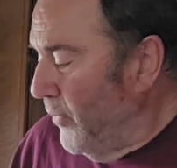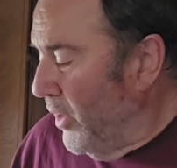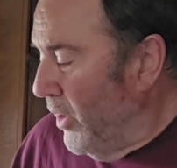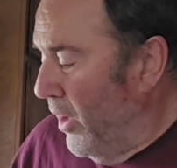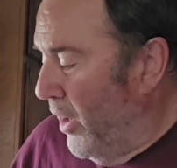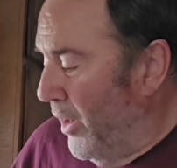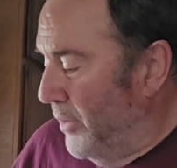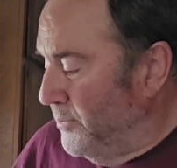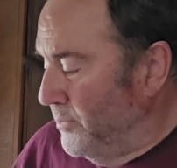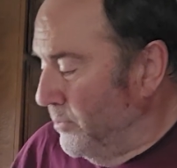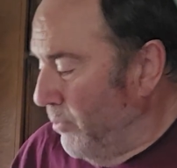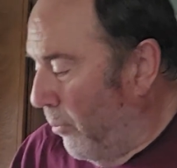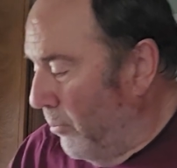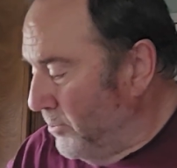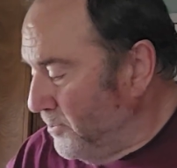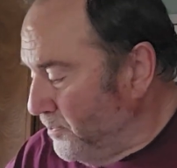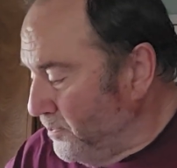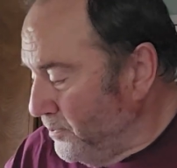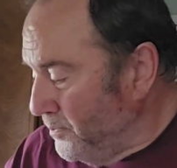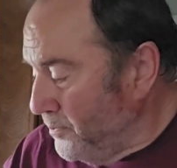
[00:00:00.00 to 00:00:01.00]
I
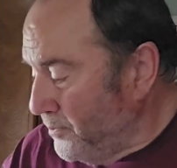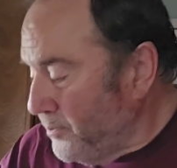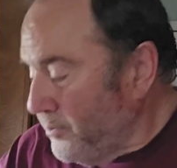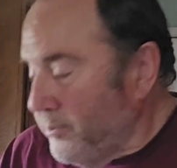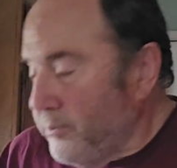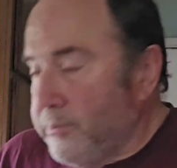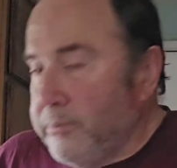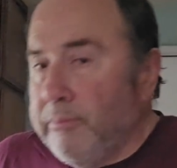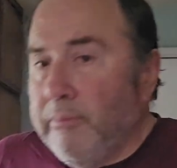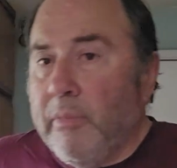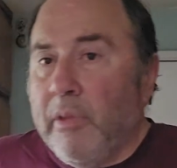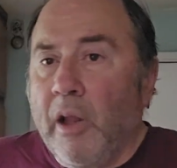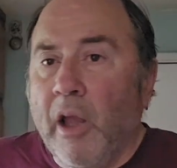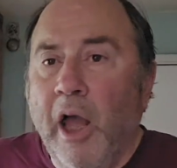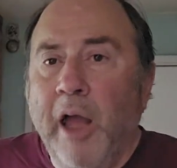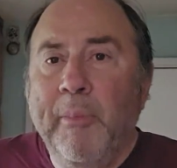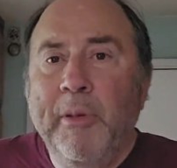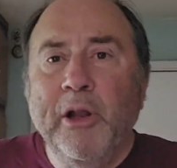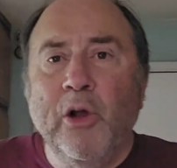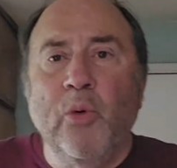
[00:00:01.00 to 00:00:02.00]

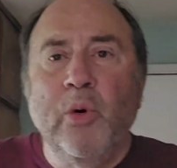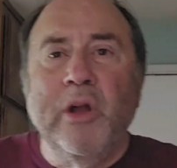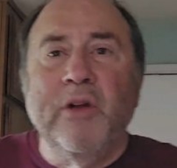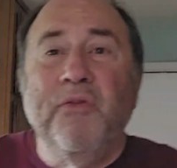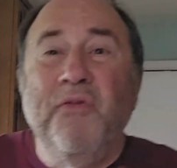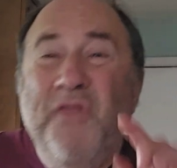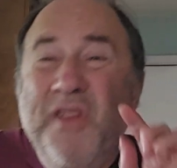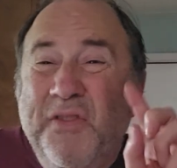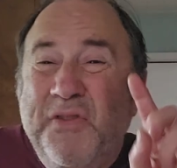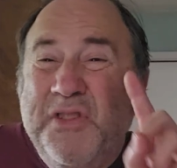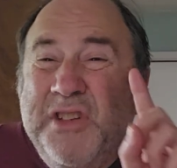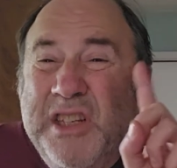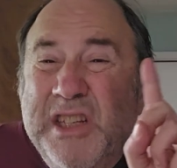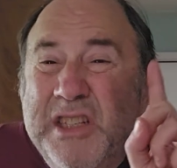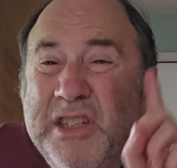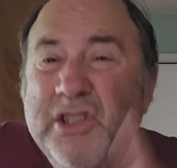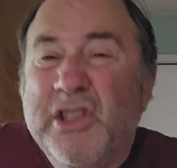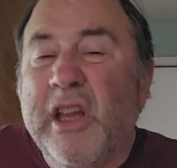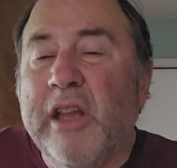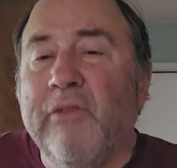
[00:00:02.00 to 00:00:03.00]
made a quick
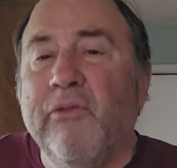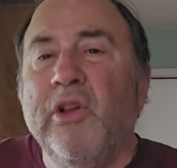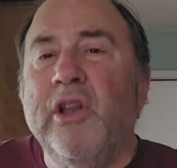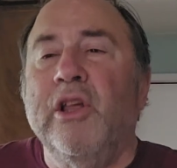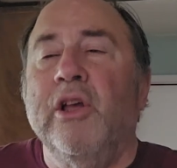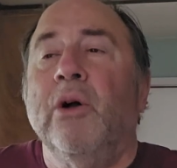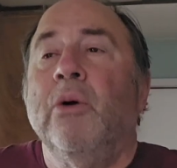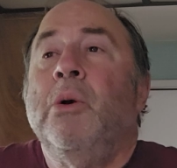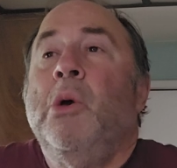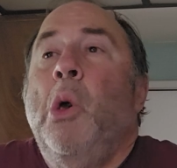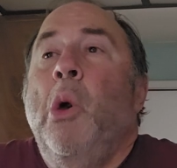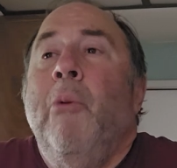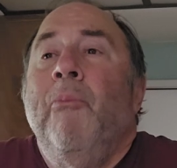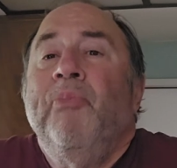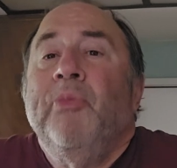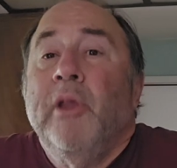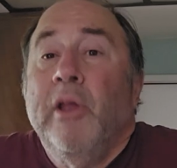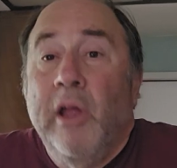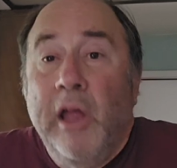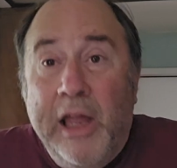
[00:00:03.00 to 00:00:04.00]
15-second video
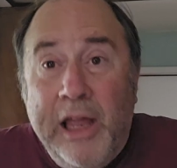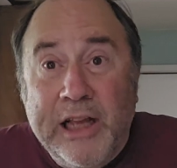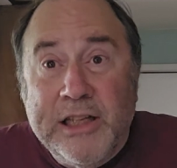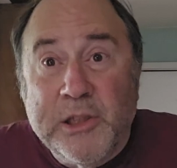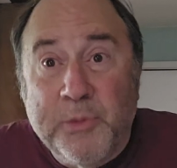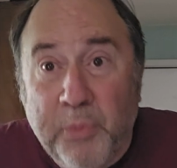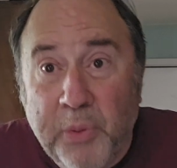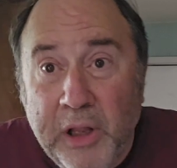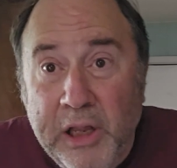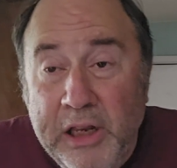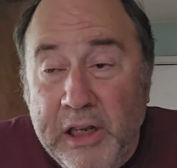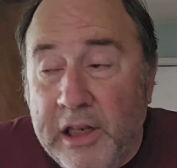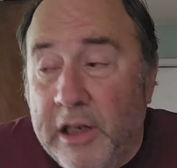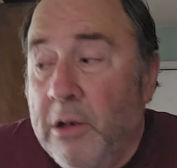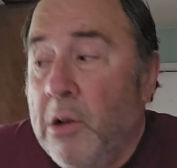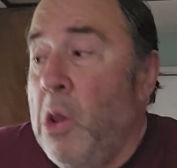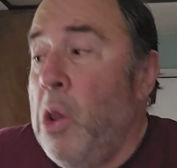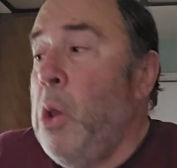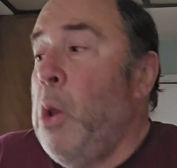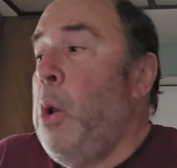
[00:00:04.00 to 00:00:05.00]

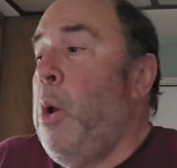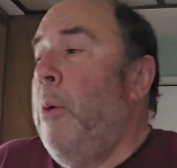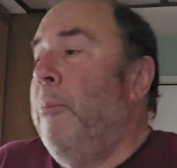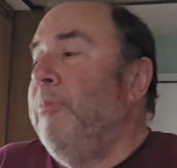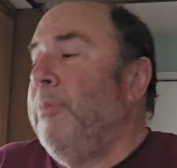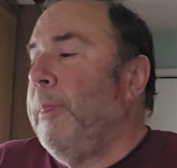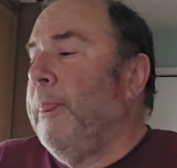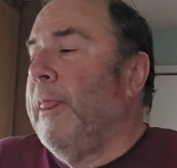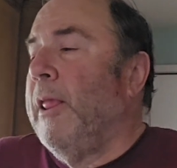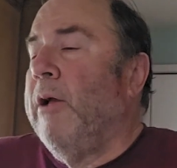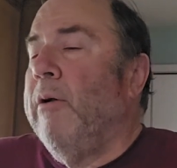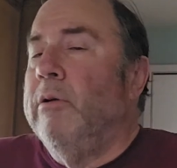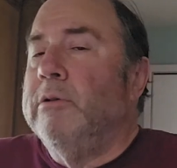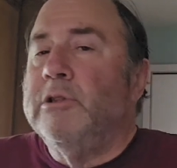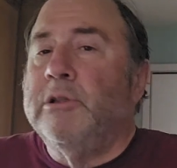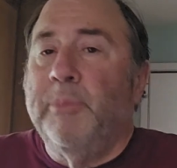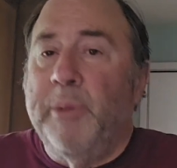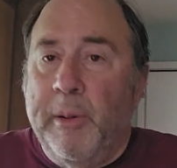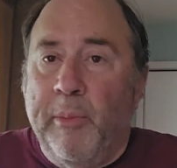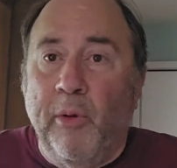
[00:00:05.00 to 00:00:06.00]
explaining
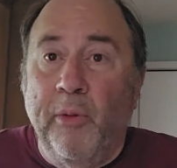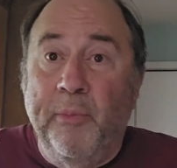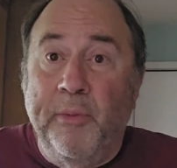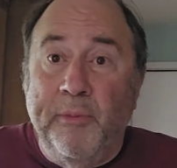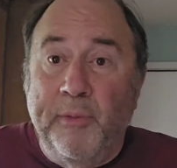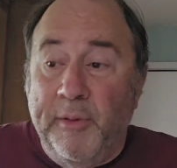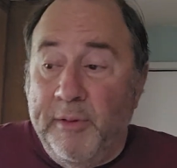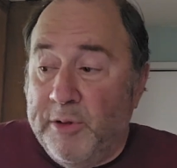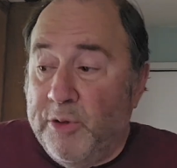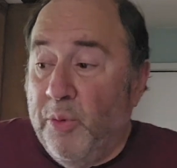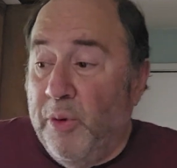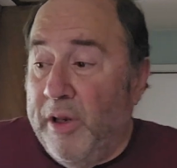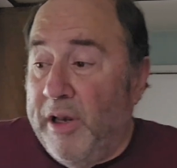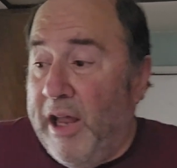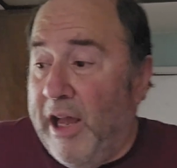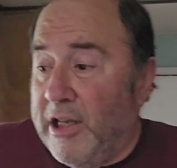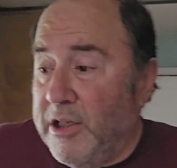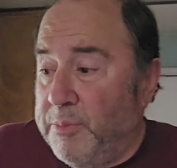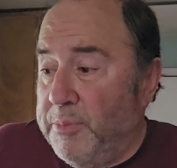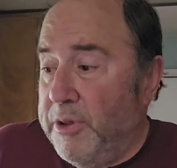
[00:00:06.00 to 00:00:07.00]
to people who just wanted to
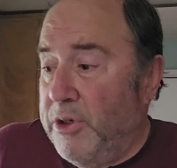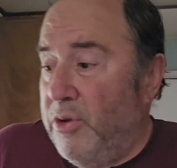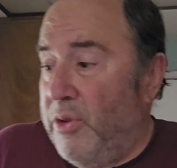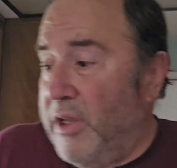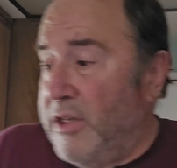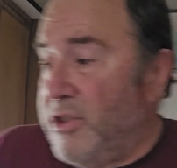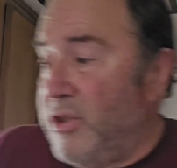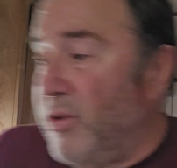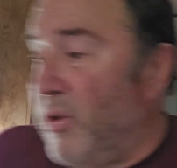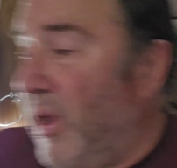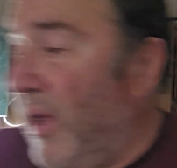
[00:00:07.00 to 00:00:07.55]
ask me, do they still